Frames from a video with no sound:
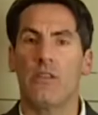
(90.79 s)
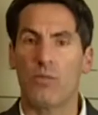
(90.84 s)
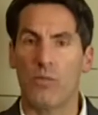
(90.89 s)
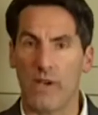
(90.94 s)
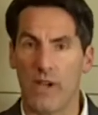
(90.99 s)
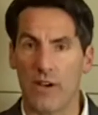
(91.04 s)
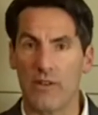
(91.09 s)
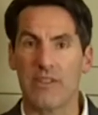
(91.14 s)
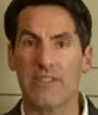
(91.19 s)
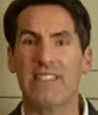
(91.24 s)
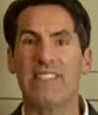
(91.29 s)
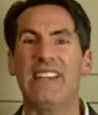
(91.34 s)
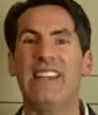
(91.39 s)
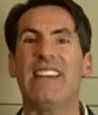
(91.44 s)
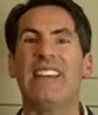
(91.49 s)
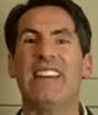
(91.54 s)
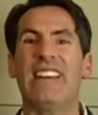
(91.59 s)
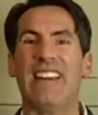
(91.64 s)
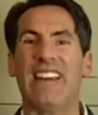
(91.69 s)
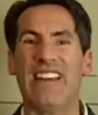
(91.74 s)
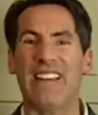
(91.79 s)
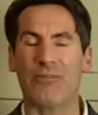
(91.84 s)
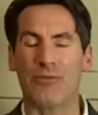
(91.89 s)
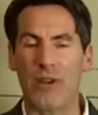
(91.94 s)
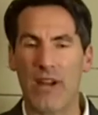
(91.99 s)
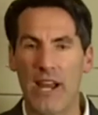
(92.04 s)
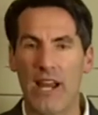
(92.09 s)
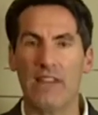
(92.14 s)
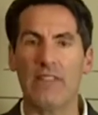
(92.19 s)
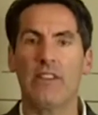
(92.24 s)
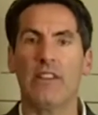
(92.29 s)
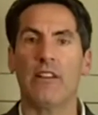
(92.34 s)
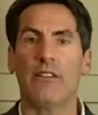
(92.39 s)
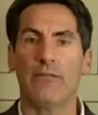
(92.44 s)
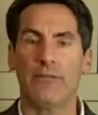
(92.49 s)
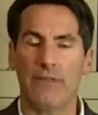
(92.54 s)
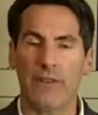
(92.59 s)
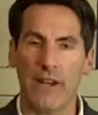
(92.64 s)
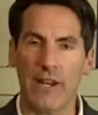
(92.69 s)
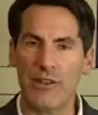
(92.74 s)
We are seeing a rise in
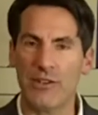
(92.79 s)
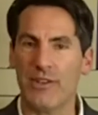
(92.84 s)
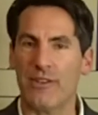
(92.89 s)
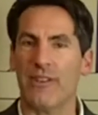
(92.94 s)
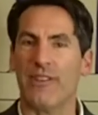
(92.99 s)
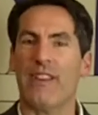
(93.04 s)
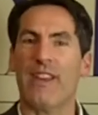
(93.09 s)
inflation.